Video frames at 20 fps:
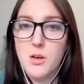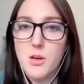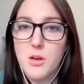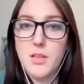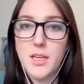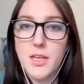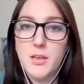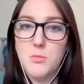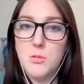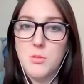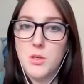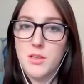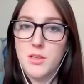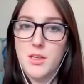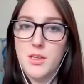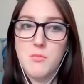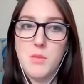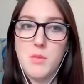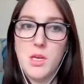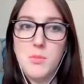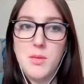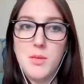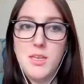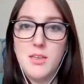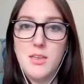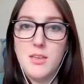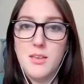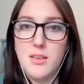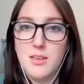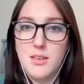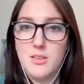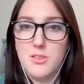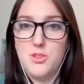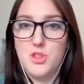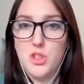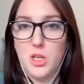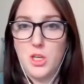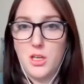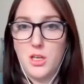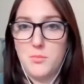Okay, well then maybe a
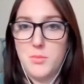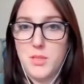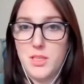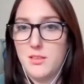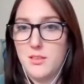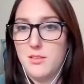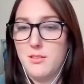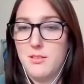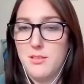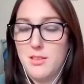job that